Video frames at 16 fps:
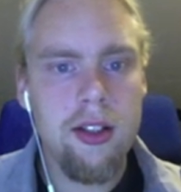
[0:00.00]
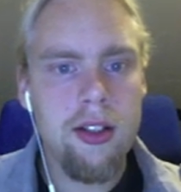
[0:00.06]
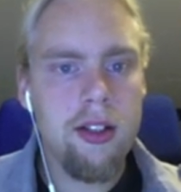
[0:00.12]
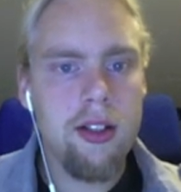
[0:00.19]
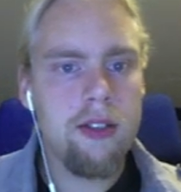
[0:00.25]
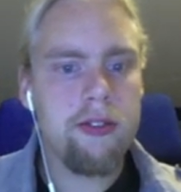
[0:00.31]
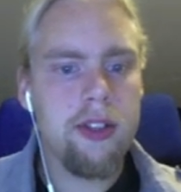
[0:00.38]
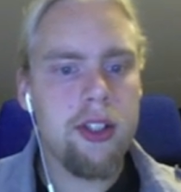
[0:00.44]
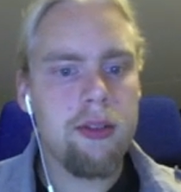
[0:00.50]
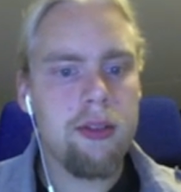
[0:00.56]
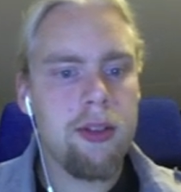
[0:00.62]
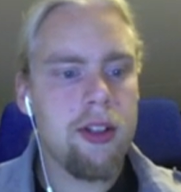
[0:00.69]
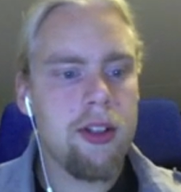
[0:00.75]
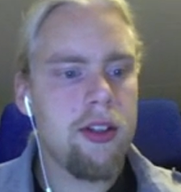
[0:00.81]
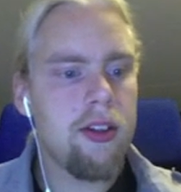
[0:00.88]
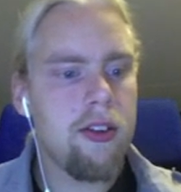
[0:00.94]
of
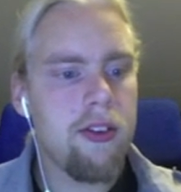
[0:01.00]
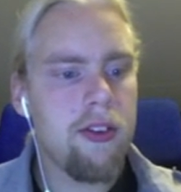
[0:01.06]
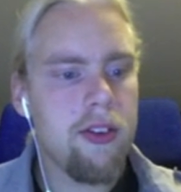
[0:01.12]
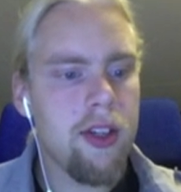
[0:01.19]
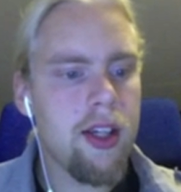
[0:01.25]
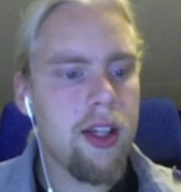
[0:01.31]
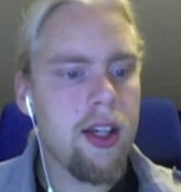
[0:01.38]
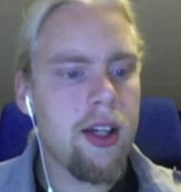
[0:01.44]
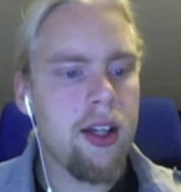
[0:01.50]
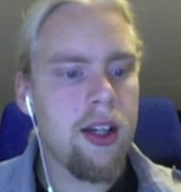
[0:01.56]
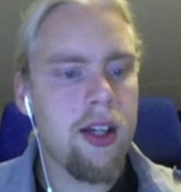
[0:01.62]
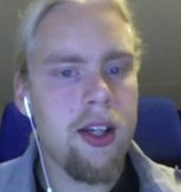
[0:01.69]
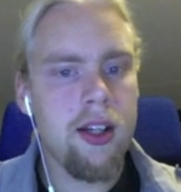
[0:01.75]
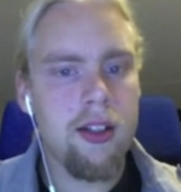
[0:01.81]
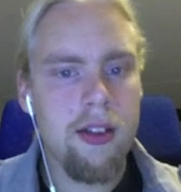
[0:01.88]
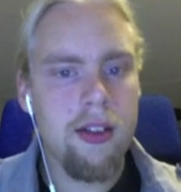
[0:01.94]
enemies,
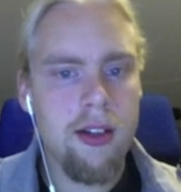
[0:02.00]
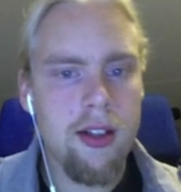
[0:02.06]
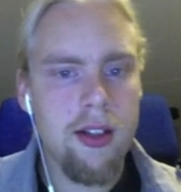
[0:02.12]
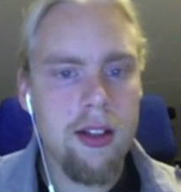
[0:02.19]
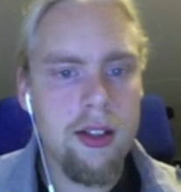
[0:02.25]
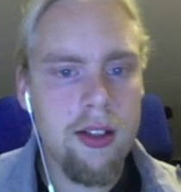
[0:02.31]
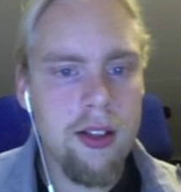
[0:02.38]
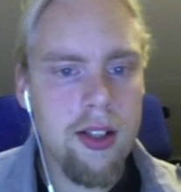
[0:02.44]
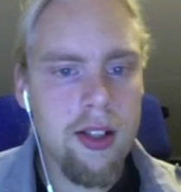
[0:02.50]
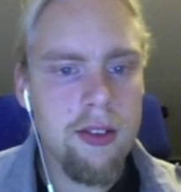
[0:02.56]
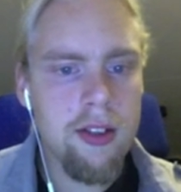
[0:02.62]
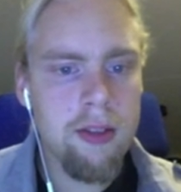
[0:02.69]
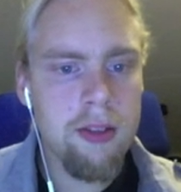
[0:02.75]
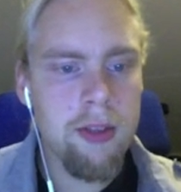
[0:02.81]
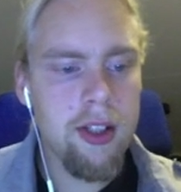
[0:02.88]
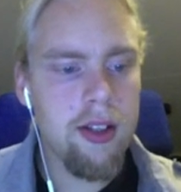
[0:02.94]
and then I'm going
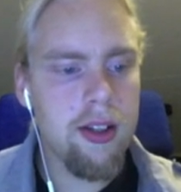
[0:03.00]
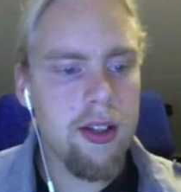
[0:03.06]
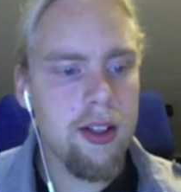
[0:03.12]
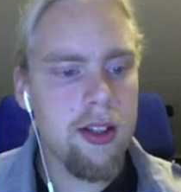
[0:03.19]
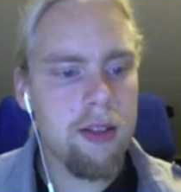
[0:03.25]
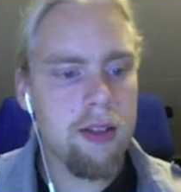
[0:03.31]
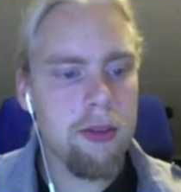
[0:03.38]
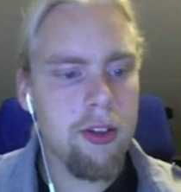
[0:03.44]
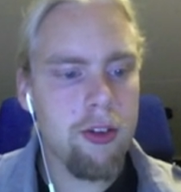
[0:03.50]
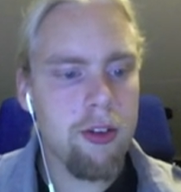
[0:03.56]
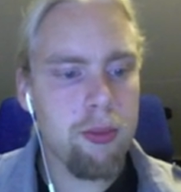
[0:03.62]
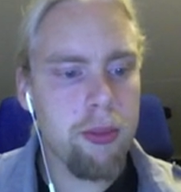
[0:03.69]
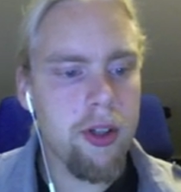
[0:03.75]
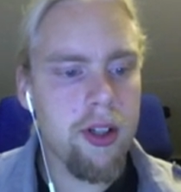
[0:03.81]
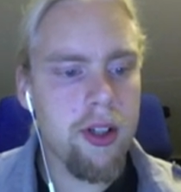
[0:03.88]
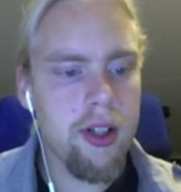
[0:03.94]
to make the enemy
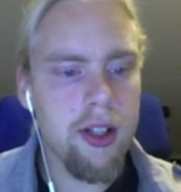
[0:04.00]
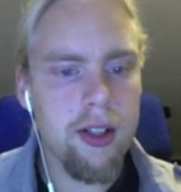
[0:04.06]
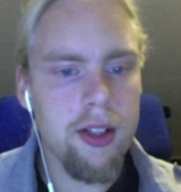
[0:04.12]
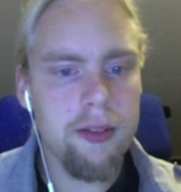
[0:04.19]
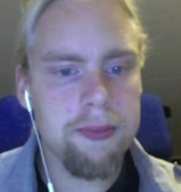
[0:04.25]
spawn